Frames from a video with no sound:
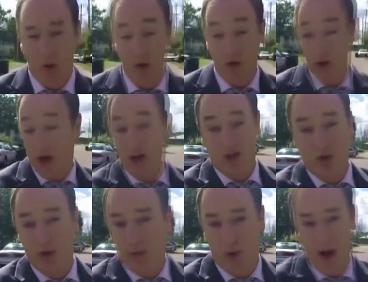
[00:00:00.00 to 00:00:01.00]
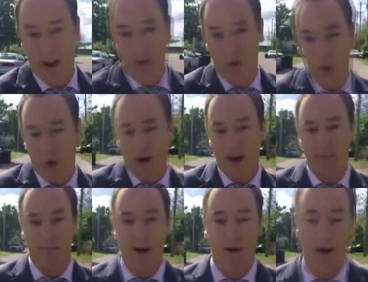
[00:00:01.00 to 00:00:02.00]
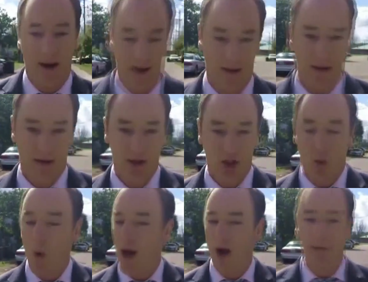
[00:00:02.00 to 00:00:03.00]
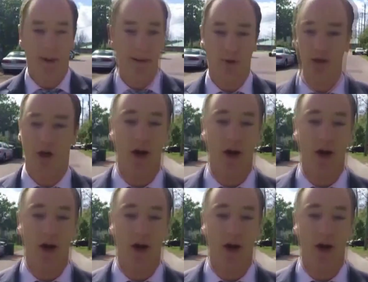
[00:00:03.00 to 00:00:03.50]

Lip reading: won't go to high school prom, or get married. So why aren't people